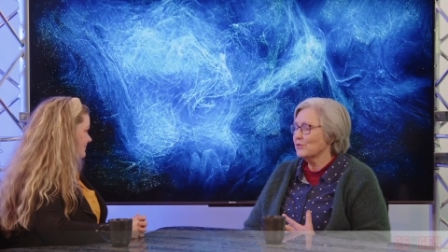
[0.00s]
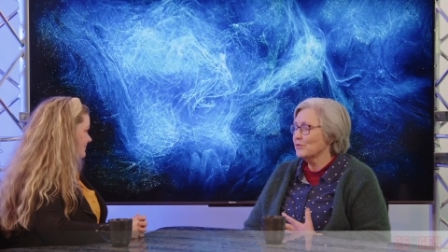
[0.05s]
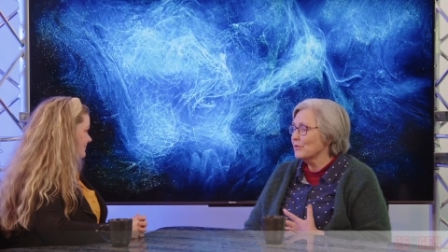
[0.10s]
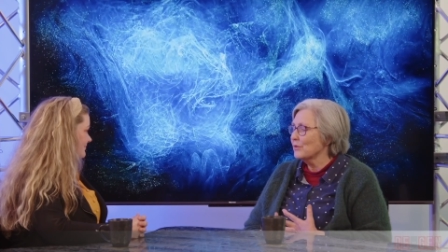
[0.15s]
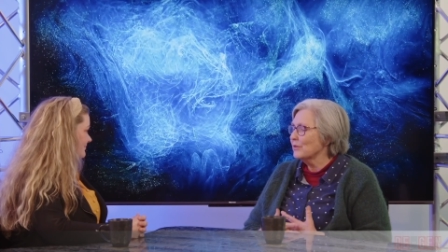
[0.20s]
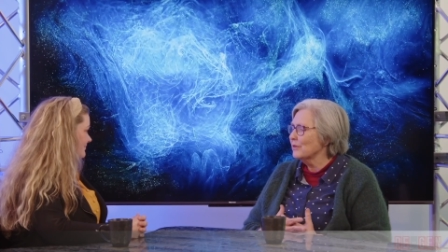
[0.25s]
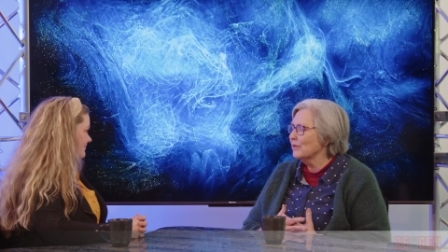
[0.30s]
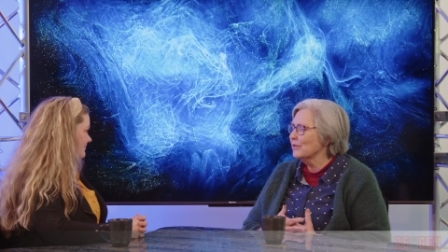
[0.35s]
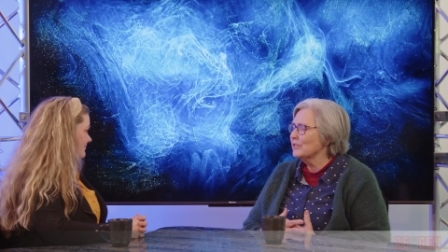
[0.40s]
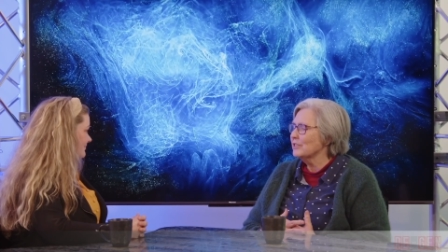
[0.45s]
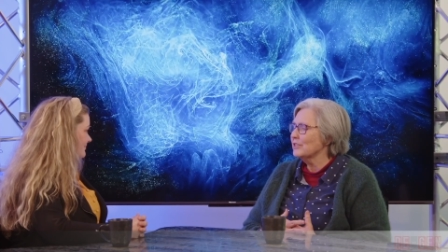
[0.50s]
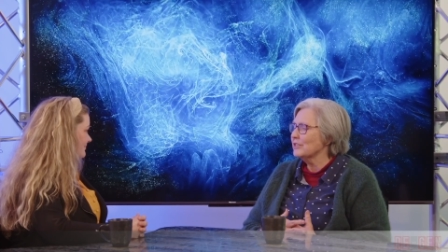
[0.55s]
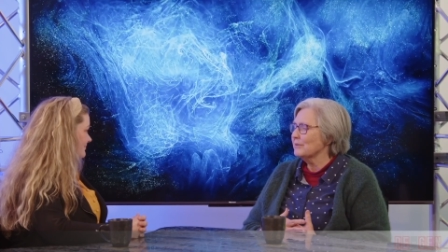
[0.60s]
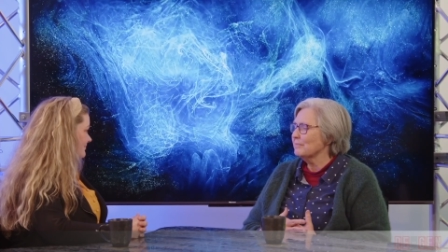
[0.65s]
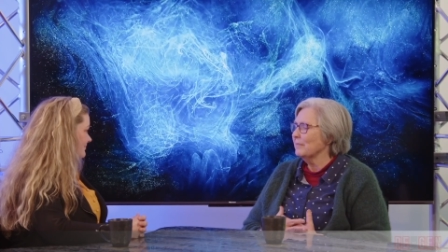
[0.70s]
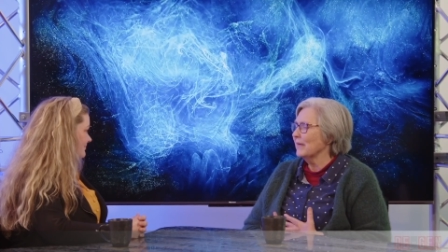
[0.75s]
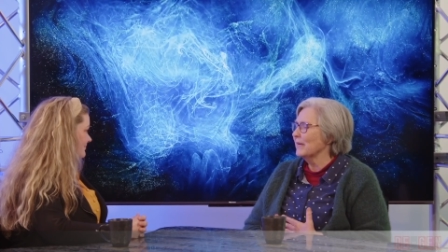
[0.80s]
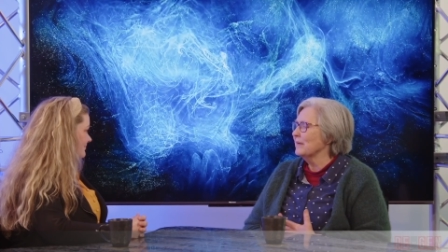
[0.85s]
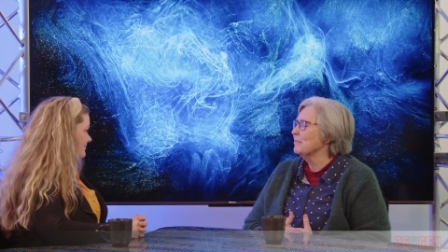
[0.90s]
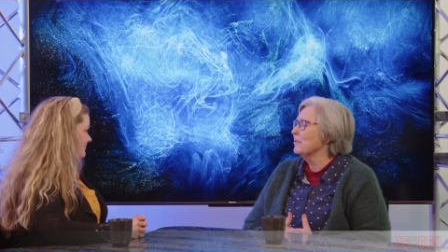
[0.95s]
drawn to
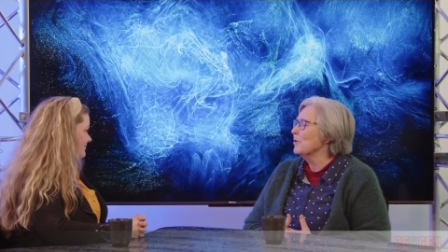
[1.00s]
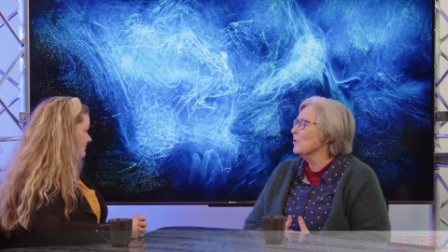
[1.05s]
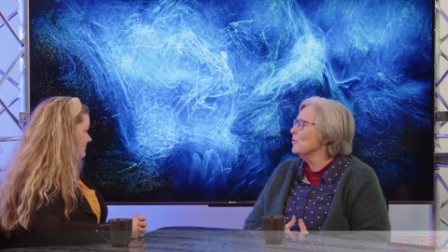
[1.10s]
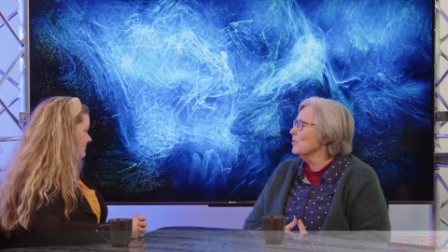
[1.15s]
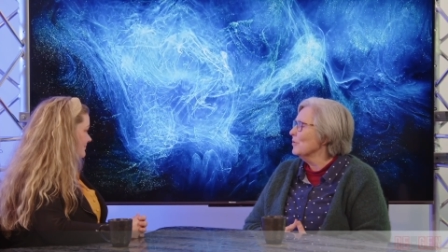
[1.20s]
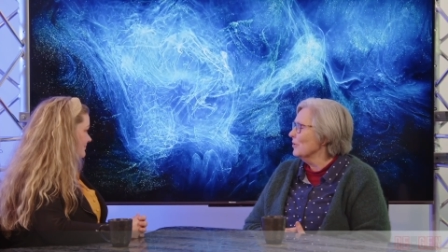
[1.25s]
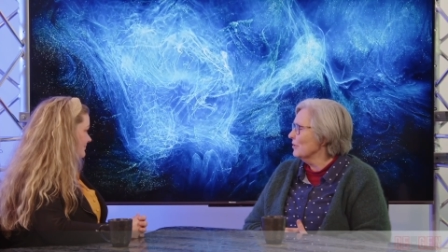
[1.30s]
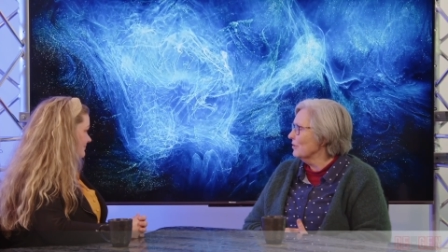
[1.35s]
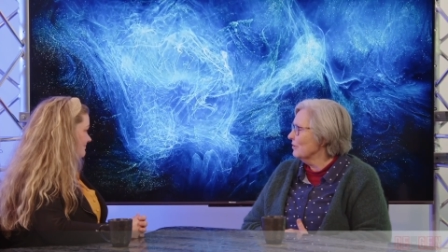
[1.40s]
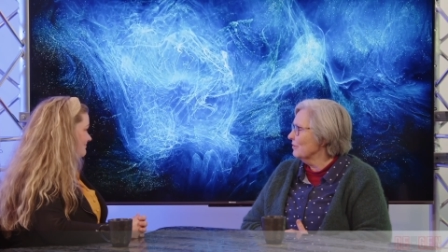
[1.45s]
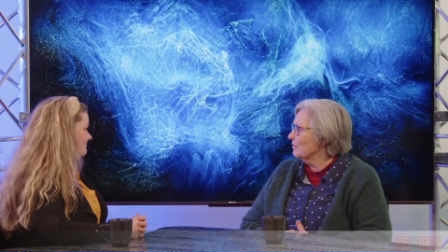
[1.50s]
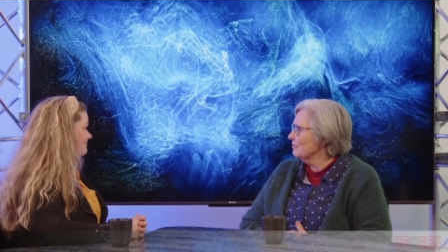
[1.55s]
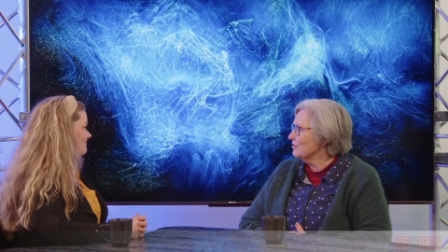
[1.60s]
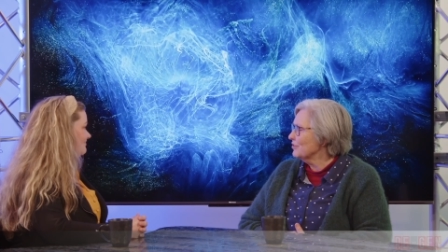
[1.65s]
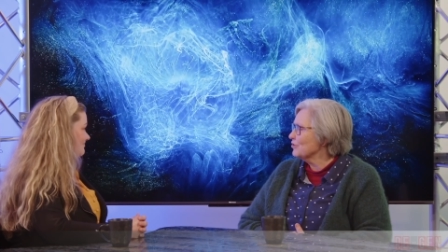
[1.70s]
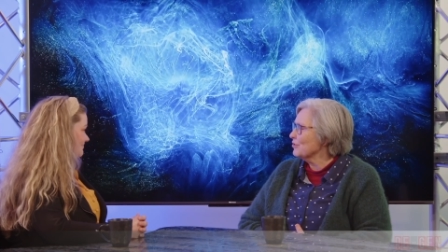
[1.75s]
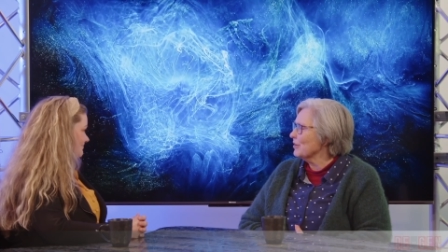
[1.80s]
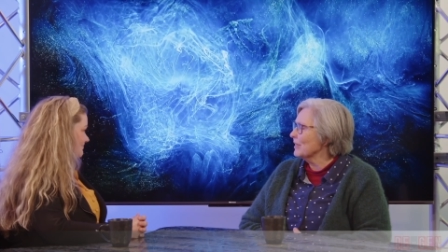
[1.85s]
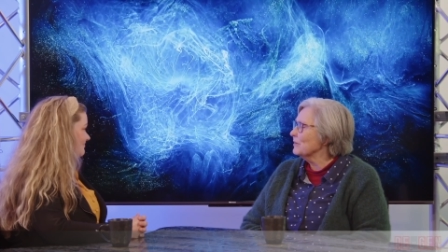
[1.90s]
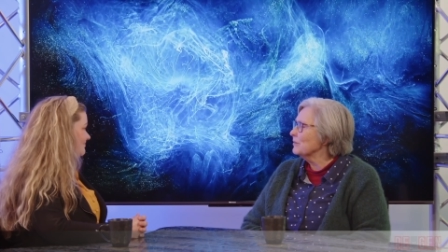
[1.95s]
people who have
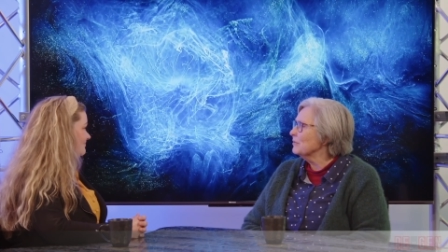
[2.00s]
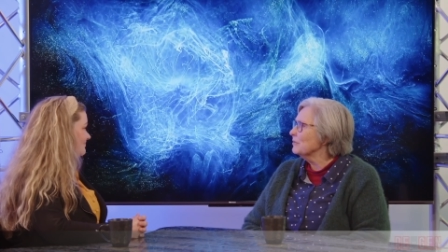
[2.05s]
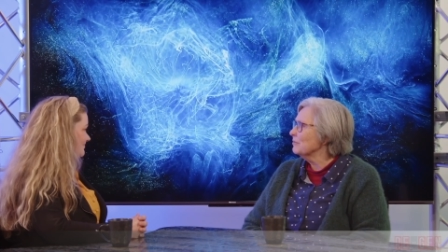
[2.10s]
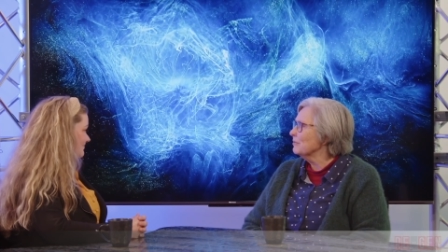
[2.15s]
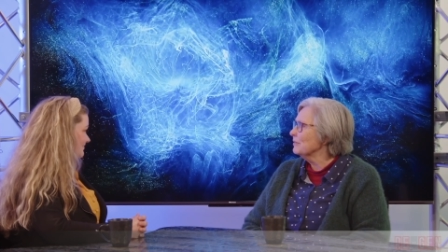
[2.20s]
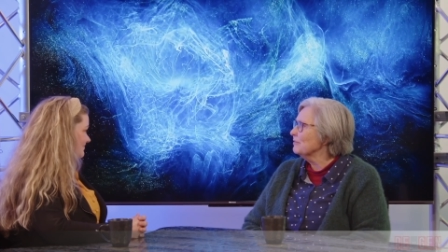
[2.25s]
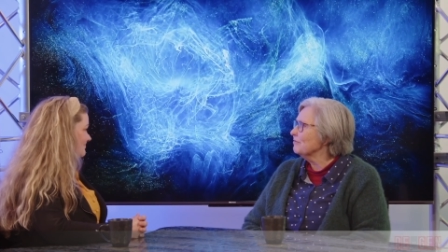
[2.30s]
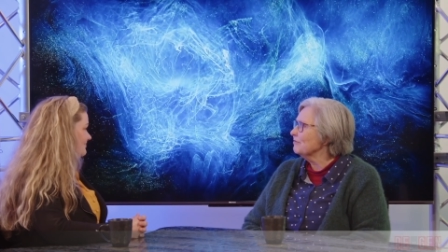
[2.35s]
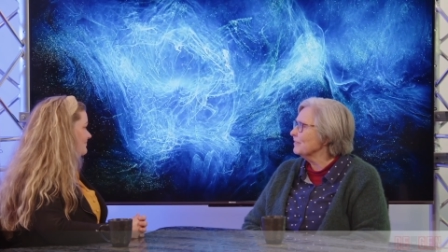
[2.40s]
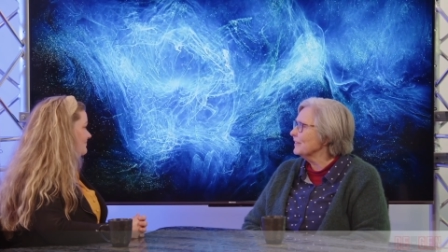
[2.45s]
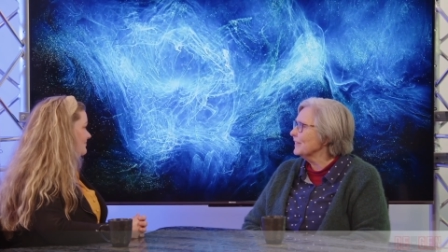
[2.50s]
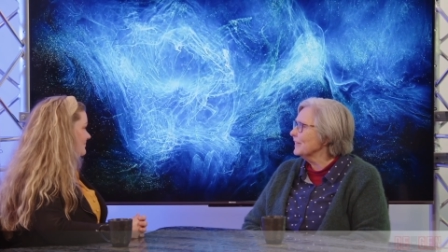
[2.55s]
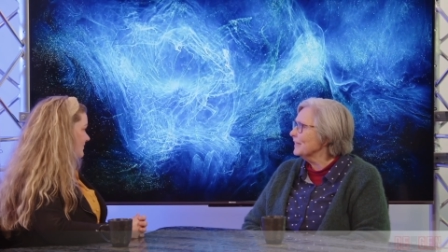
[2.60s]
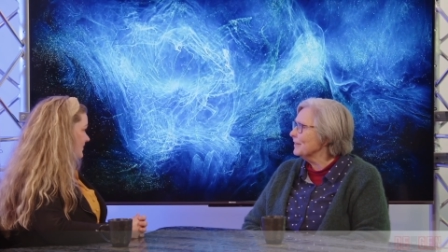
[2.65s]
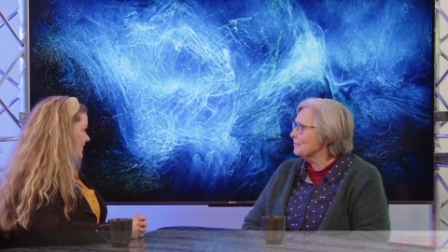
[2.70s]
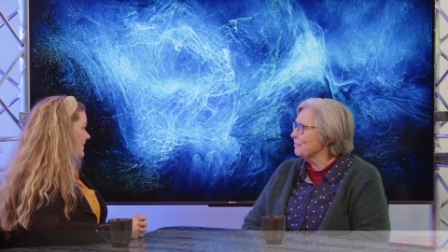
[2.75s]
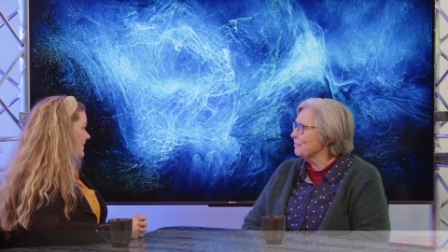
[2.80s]
struggled with fear.